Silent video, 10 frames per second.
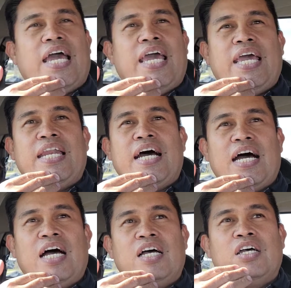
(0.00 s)
And
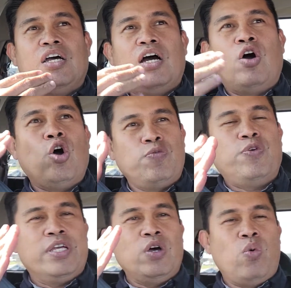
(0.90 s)

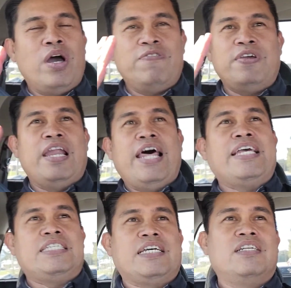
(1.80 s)
hopefully the wifey
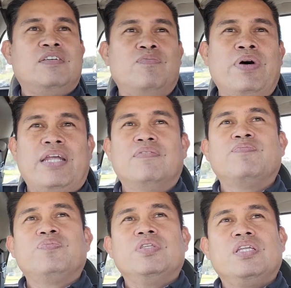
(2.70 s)
likes it. But
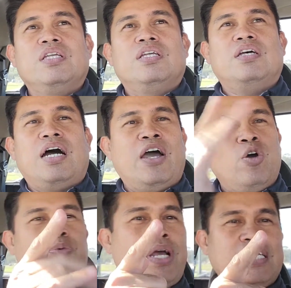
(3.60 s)
I
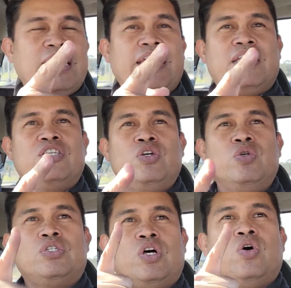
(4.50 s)
hope you guys like it
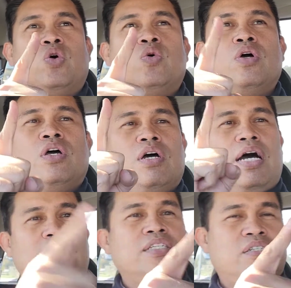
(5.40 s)
too, so
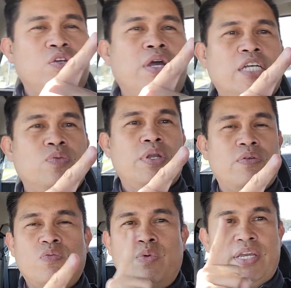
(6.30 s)
I'll see you guys when
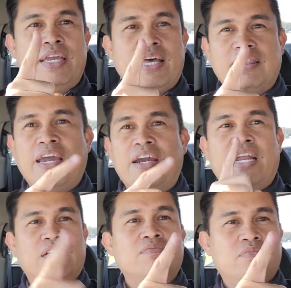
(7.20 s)
we get there
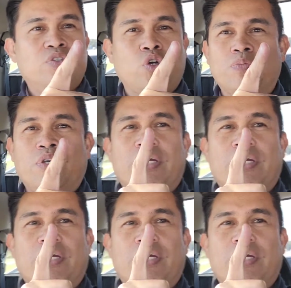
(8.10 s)
and I'll show them to